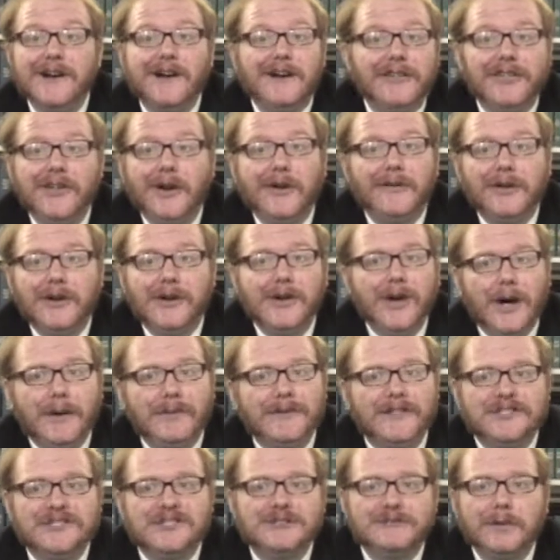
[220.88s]
although he
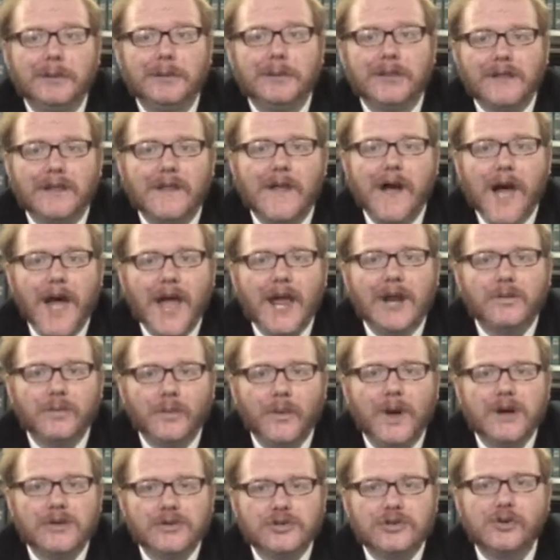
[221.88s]
always drew the line
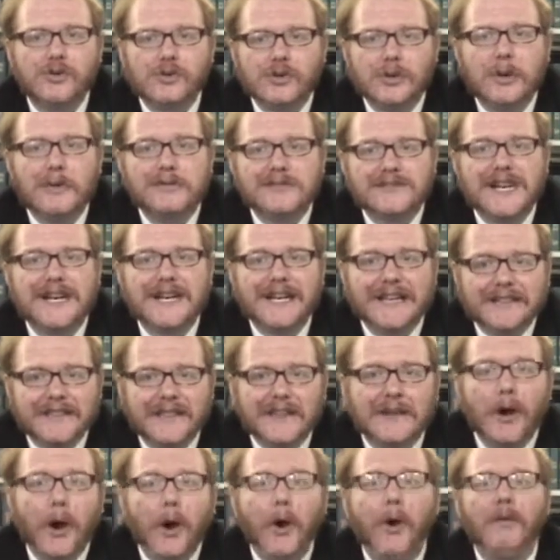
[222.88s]
when too close to
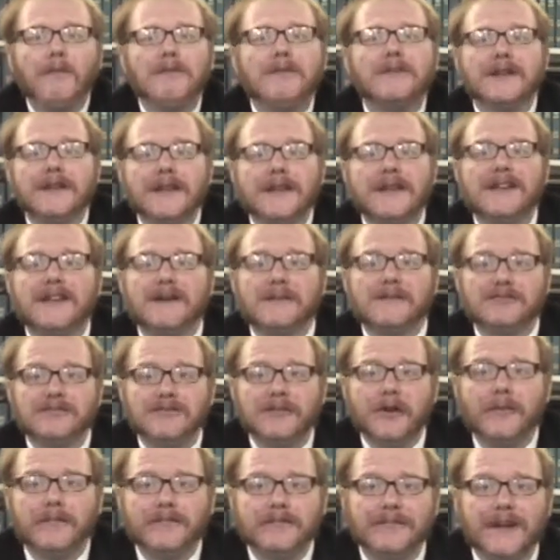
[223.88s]
anything overly
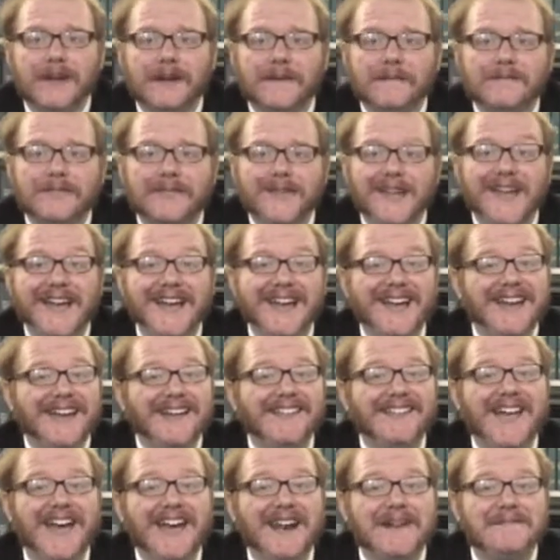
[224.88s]
inappropriate.
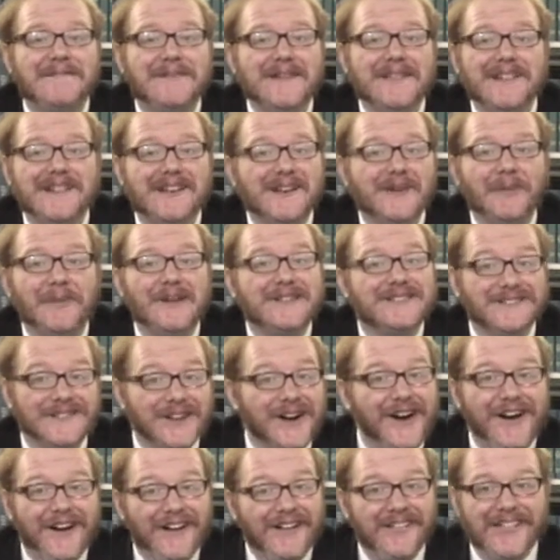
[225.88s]
That ability wasn't
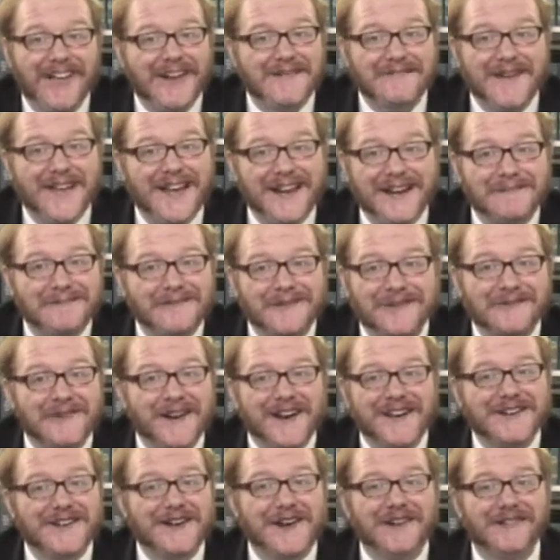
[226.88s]
all that made him a
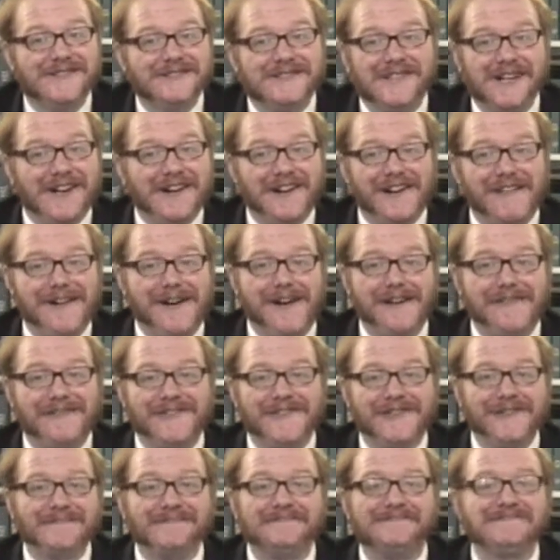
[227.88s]
great co-chair,
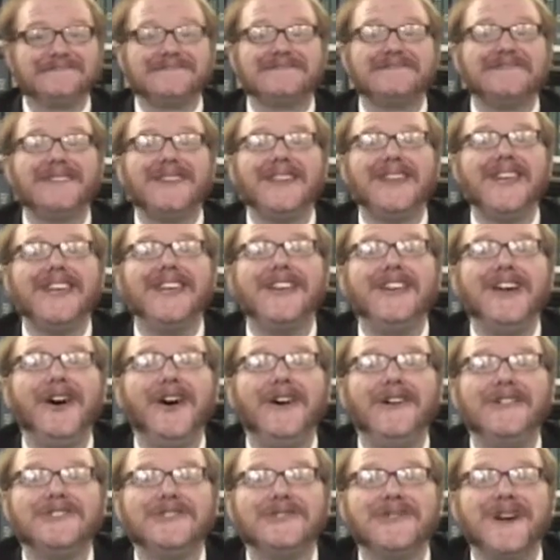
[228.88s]
however. He
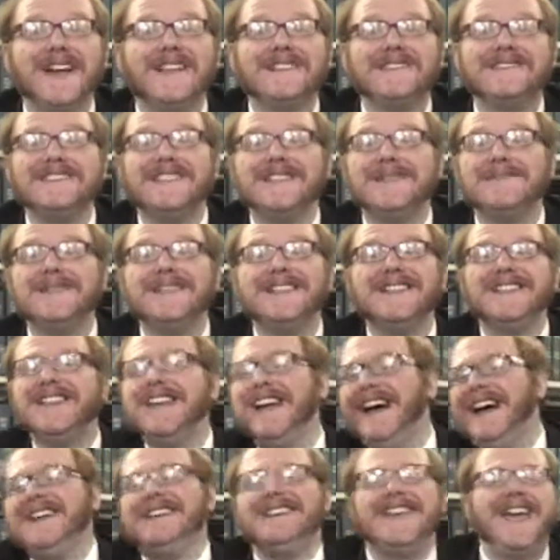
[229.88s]
also had seemingly
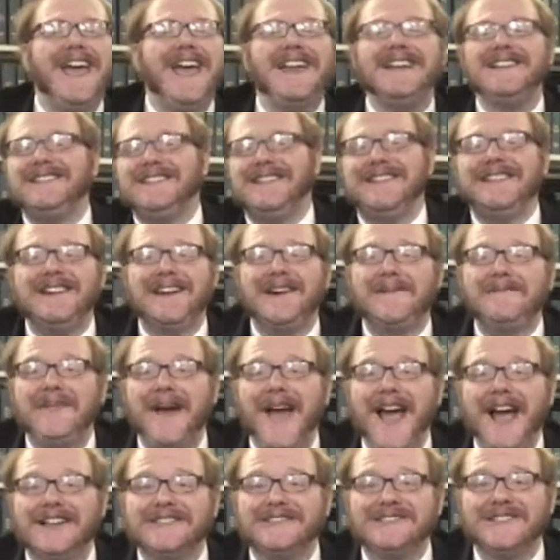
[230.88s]
unending
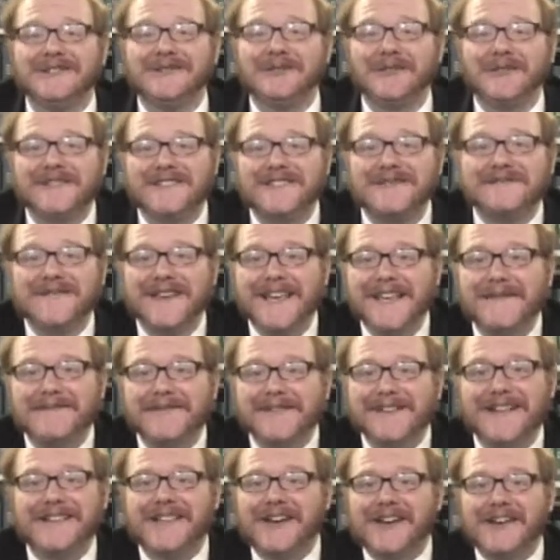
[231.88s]
compassion towards
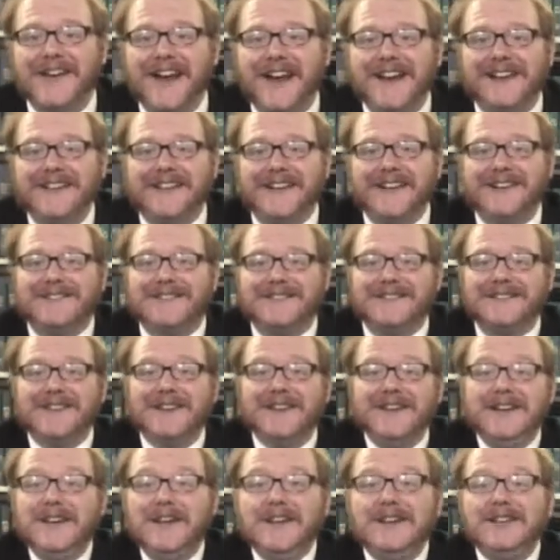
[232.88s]
people and their ideas.
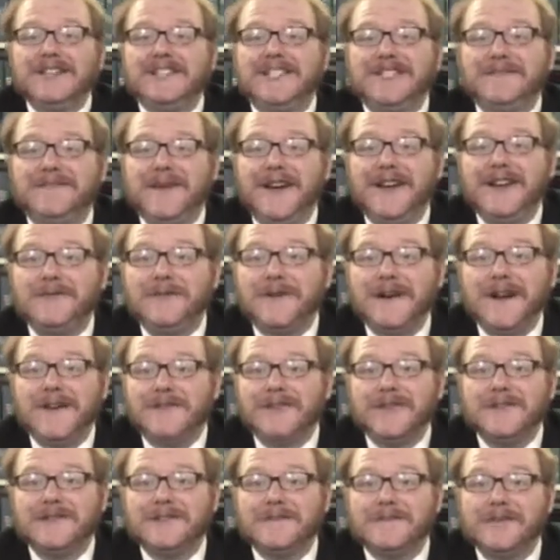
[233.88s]
Despite
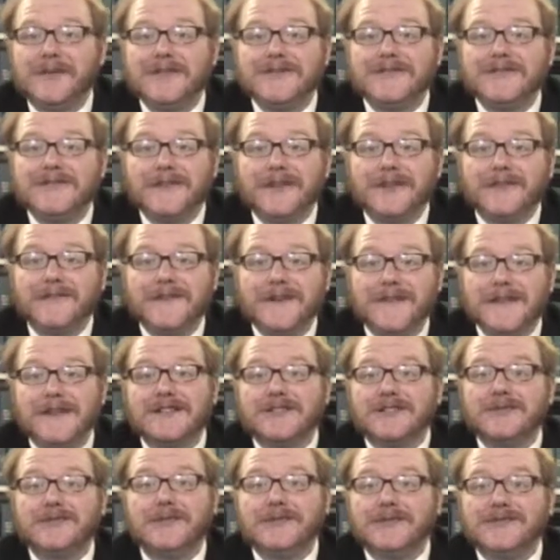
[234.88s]
whatever his personal
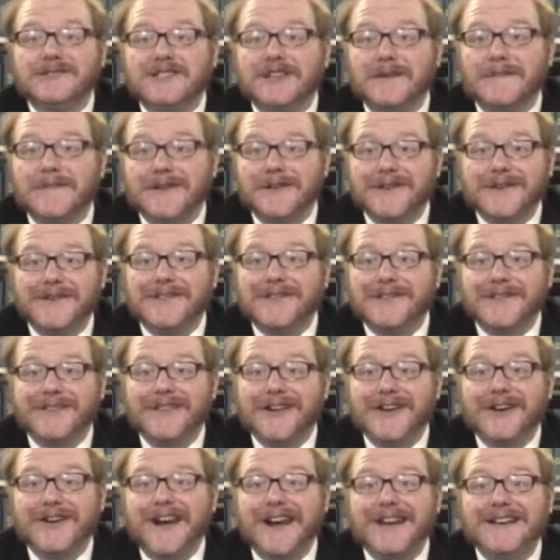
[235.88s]
feelings towards someone or
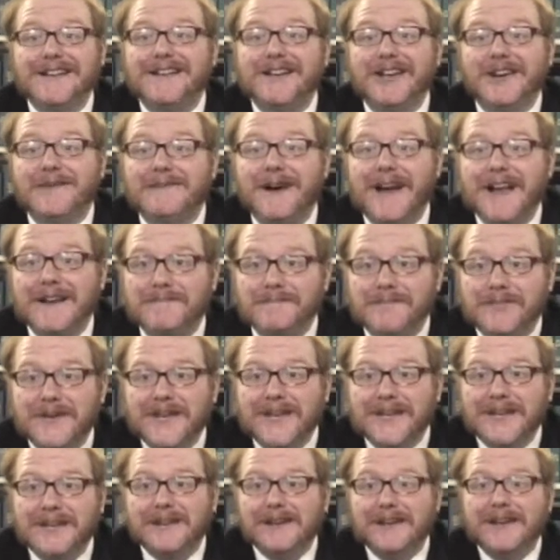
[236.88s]
their idea might
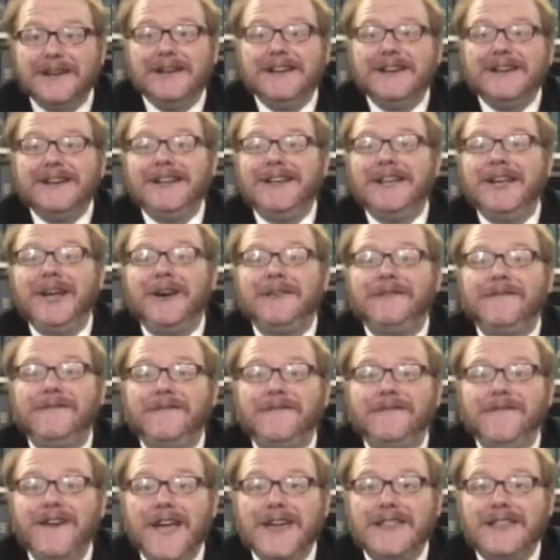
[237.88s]
be, he
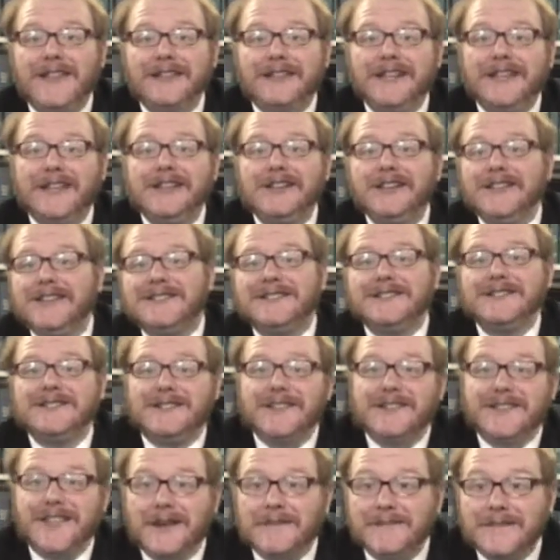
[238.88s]
unfailingly listened
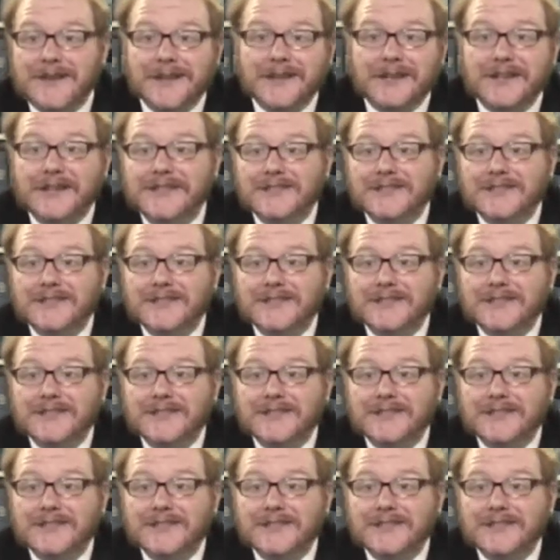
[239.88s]
to them and